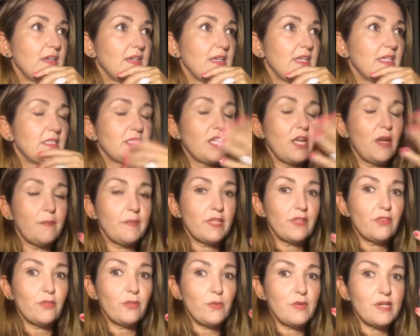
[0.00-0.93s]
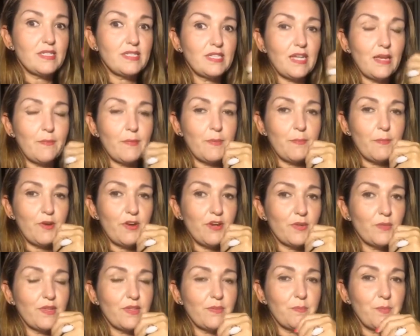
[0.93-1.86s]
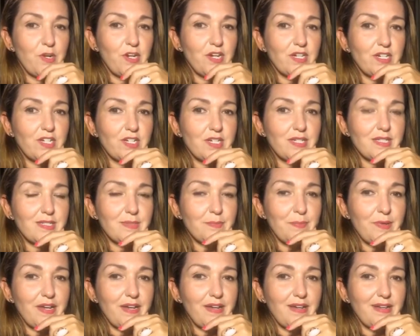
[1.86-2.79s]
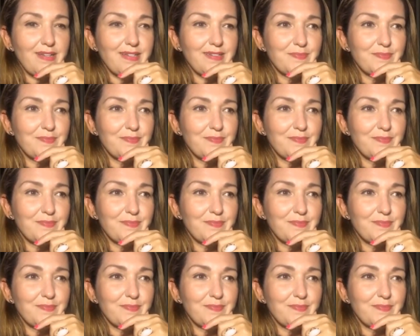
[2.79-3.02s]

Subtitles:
it's coming through as time apart with partners, but